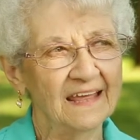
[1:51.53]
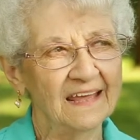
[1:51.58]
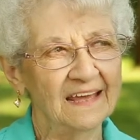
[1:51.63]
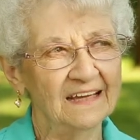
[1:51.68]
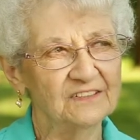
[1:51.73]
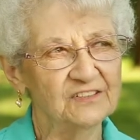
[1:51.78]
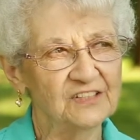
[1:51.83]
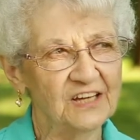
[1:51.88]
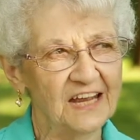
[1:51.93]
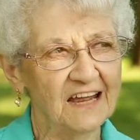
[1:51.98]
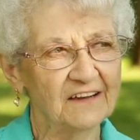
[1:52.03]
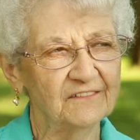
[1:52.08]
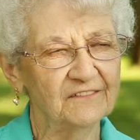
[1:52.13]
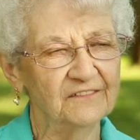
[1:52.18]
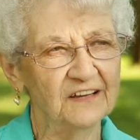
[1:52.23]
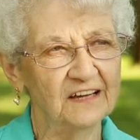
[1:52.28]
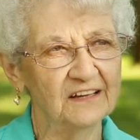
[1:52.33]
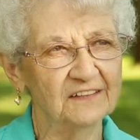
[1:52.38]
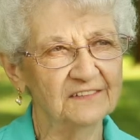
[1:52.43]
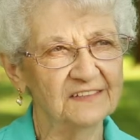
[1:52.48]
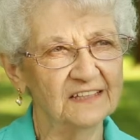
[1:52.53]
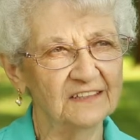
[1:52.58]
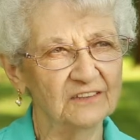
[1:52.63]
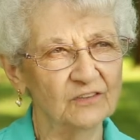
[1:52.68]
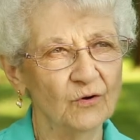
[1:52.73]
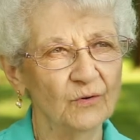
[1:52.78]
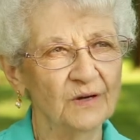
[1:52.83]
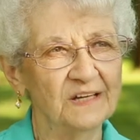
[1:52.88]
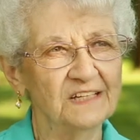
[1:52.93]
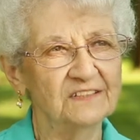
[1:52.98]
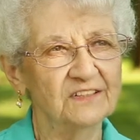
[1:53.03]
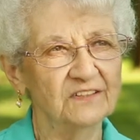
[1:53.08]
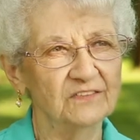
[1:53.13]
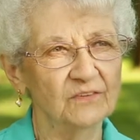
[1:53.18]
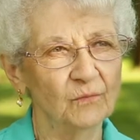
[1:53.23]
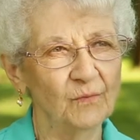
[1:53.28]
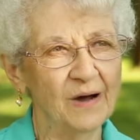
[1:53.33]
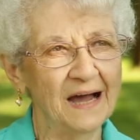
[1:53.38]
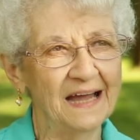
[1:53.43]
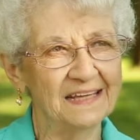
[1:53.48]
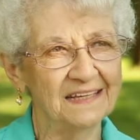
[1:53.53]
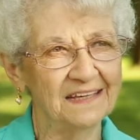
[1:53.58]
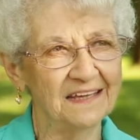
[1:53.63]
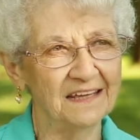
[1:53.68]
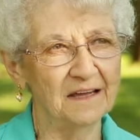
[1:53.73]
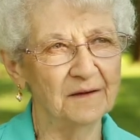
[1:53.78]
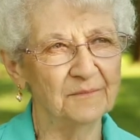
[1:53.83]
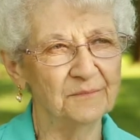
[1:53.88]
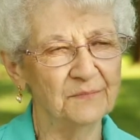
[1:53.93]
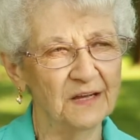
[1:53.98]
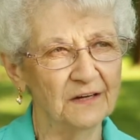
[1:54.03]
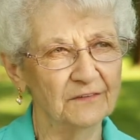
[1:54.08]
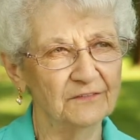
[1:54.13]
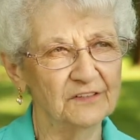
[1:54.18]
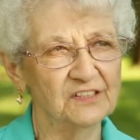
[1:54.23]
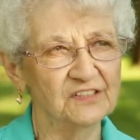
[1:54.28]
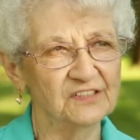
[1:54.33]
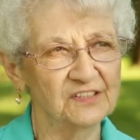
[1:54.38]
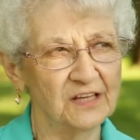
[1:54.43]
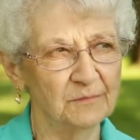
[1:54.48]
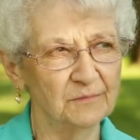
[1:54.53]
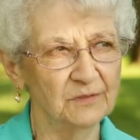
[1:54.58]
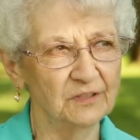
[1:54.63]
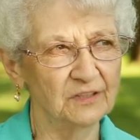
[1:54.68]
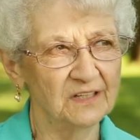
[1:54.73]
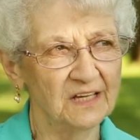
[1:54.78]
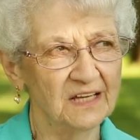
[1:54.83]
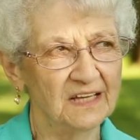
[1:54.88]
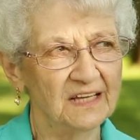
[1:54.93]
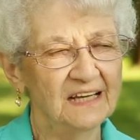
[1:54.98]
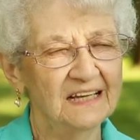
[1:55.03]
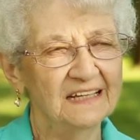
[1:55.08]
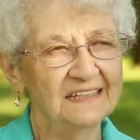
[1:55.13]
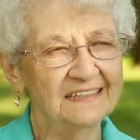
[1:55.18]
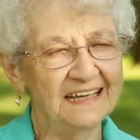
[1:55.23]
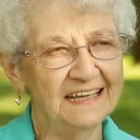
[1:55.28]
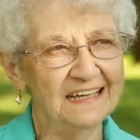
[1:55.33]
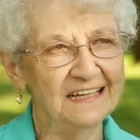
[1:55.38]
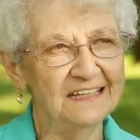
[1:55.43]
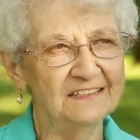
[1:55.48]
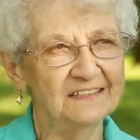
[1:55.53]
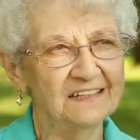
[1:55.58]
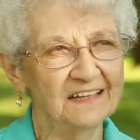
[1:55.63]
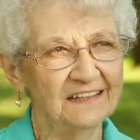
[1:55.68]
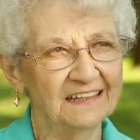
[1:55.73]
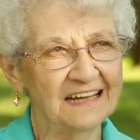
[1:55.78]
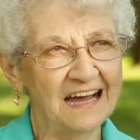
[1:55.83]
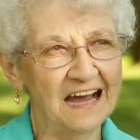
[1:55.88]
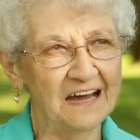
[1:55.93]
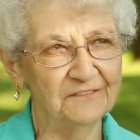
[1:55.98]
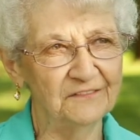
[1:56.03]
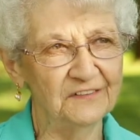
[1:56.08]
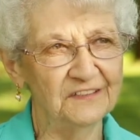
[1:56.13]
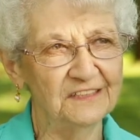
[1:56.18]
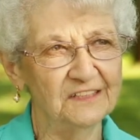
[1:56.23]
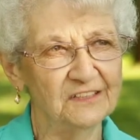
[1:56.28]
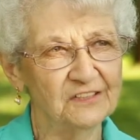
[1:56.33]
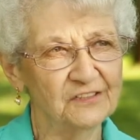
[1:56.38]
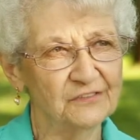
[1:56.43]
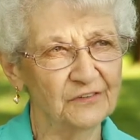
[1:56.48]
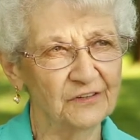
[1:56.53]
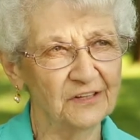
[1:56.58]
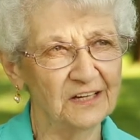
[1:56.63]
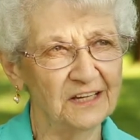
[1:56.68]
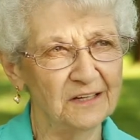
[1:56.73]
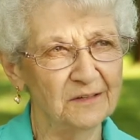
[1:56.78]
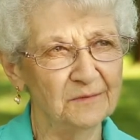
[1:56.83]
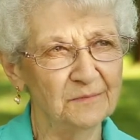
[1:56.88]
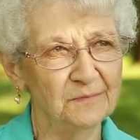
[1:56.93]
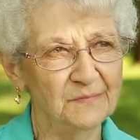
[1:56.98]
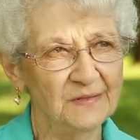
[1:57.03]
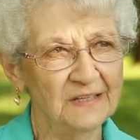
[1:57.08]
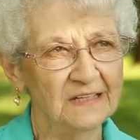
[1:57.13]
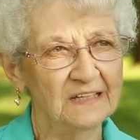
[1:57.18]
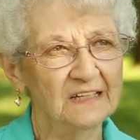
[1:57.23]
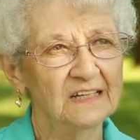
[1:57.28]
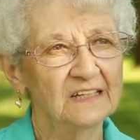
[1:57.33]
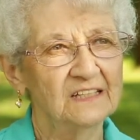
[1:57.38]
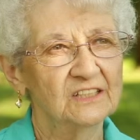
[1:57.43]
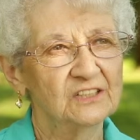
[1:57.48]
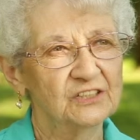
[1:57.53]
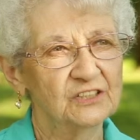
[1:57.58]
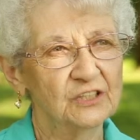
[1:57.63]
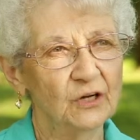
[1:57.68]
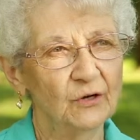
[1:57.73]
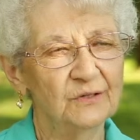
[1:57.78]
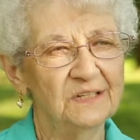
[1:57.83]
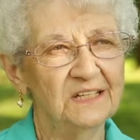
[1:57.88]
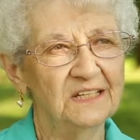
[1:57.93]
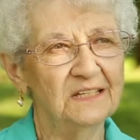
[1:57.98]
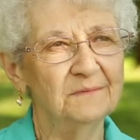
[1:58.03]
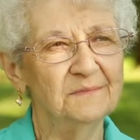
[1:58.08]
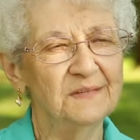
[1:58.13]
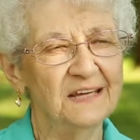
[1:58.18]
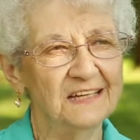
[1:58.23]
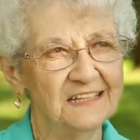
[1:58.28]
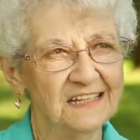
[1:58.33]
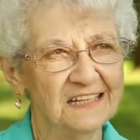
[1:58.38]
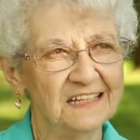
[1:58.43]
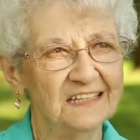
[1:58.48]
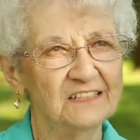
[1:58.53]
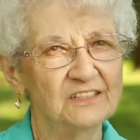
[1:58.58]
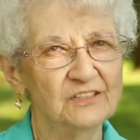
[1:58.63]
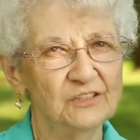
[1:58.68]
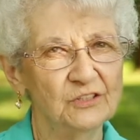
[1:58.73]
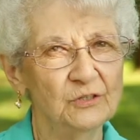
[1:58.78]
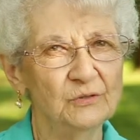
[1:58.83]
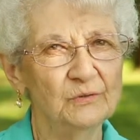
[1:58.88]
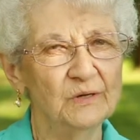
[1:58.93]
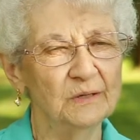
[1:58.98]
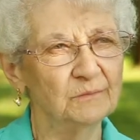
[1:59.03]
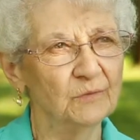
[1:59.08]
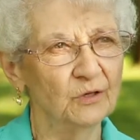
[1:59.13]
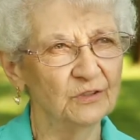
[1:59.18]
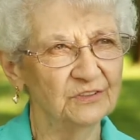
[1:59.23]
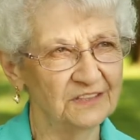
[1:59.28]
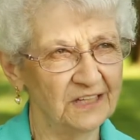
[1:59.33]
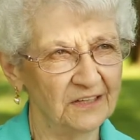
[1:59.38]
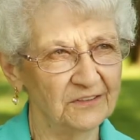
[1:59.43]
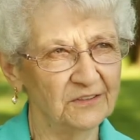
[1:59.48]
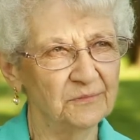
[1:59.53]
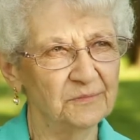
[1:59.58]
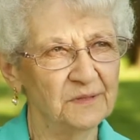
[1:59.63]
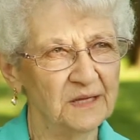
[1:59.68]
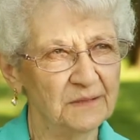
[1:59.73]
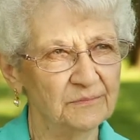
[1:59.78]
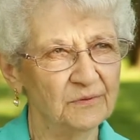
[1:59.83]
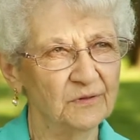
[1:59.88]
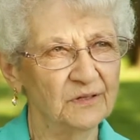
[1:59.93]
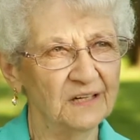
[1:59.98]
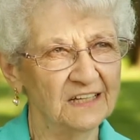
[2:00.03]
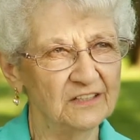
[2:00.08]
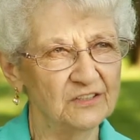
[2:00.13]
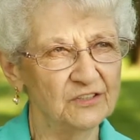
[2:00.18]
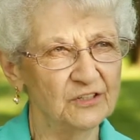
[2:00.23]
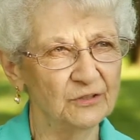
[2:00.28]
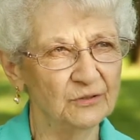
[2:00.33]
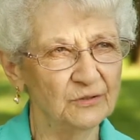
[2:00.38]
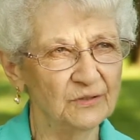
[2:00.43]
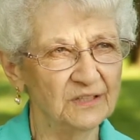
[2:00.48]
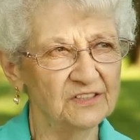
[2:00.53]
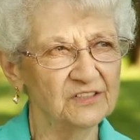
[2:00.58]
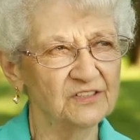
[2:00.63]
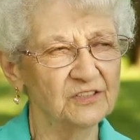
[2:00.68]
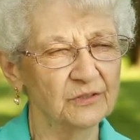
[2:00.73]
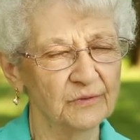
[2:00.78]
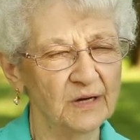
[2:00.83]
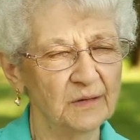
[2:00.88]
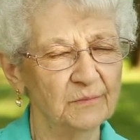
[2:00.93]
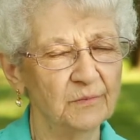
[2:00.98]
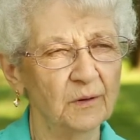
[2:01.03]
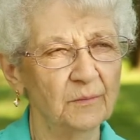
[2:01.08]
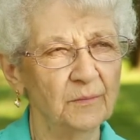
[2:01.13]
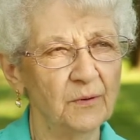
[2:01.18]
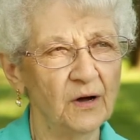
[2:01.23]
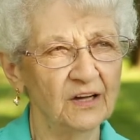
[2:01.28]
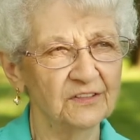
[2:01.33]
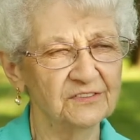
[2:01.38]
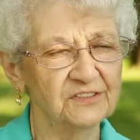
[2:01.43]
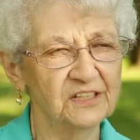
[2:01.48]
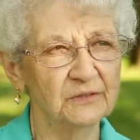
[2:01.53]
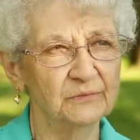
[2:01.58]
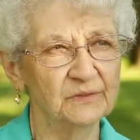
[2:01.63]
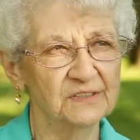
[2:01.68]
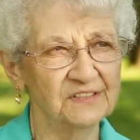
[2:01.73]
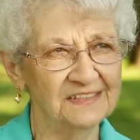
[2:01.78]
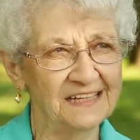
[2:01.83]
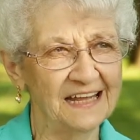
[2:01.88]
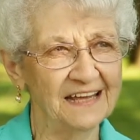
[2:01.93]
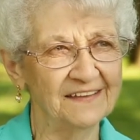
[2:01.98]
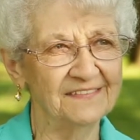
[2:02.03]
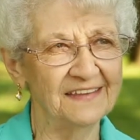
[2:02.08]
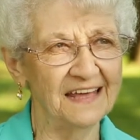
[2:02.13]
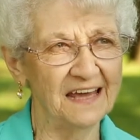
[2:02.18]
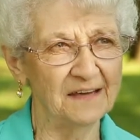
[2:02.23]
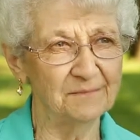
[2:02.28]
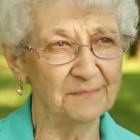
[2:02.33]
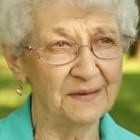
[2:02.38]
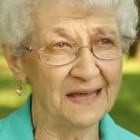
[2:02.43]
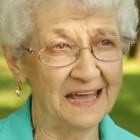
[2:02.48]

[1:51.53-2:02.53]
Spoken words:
And Jack felt that going to the Y camp every summer gained confidence for him, showed him that he can do what most other people can do. His cerebral palsy was not that